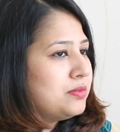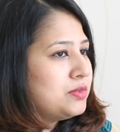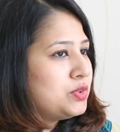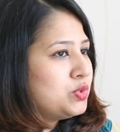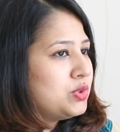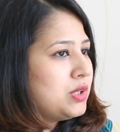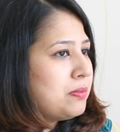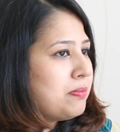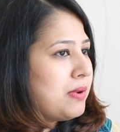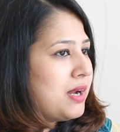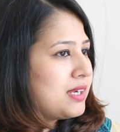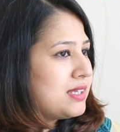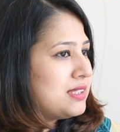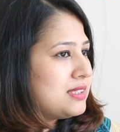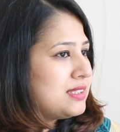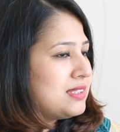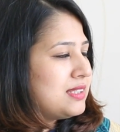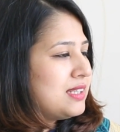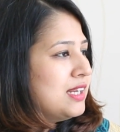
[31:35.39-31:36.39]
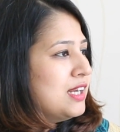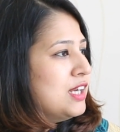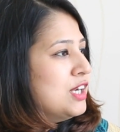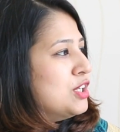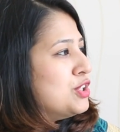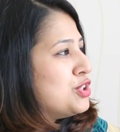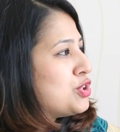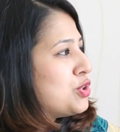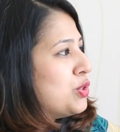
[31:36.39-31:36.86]
do the marketing.
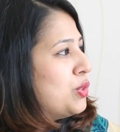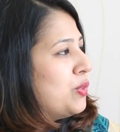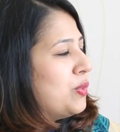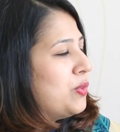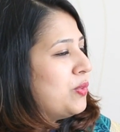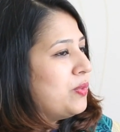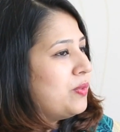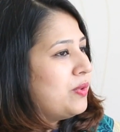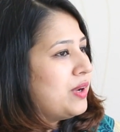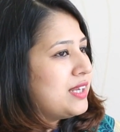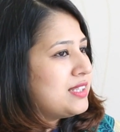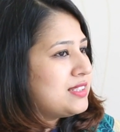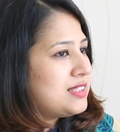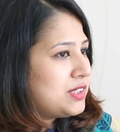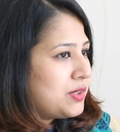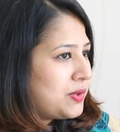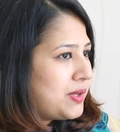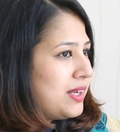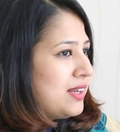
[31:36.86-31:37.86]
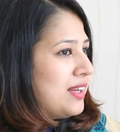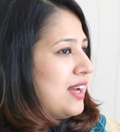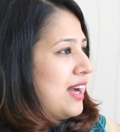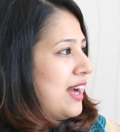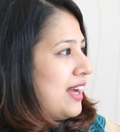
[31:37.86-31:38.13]
So I said, okay.